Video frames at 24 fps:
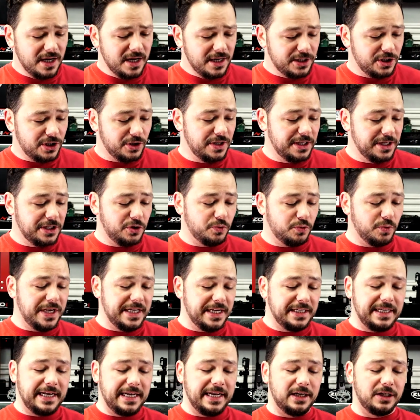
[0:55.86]
So this
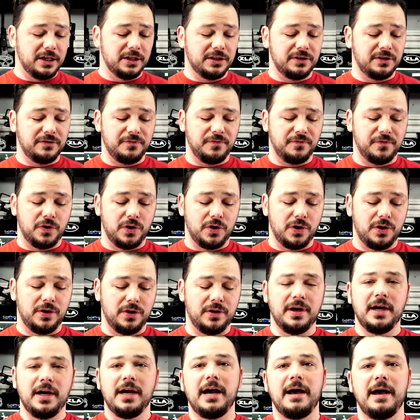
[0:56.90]
retails
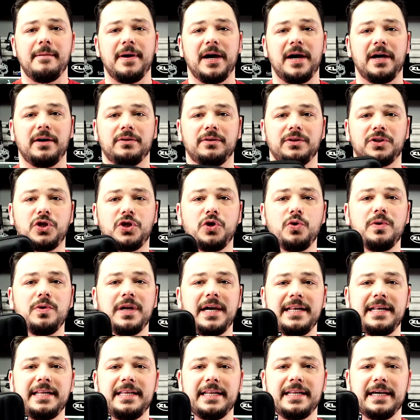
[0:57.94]
for about
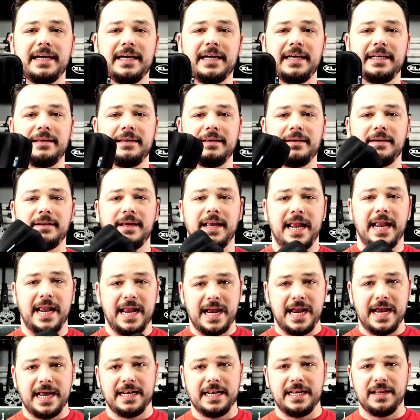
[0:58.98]
$2.99.
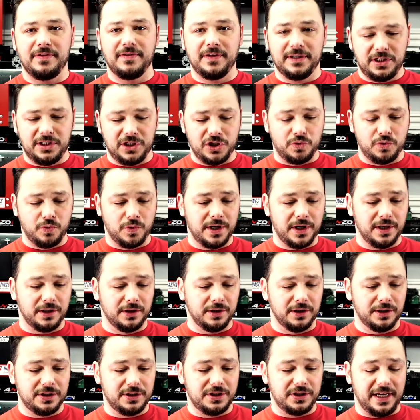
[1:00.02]
And this is what it
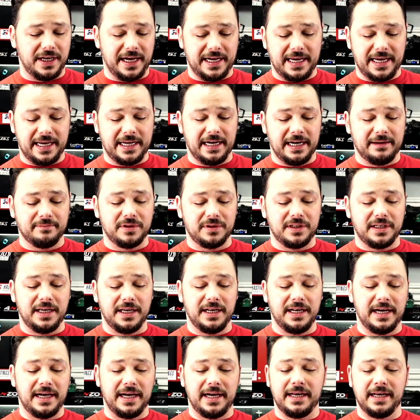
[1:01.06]
looks like. It comes
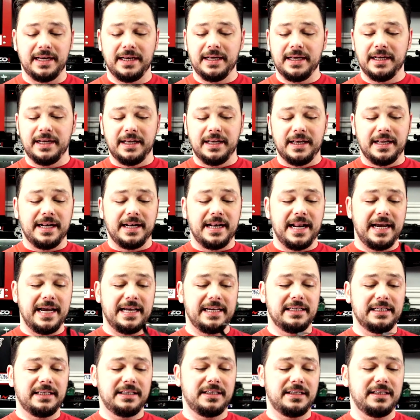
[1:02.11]
in a
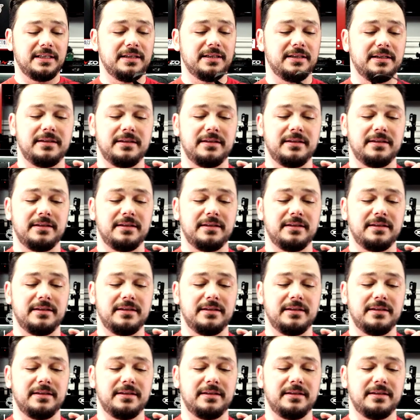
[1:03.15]
nice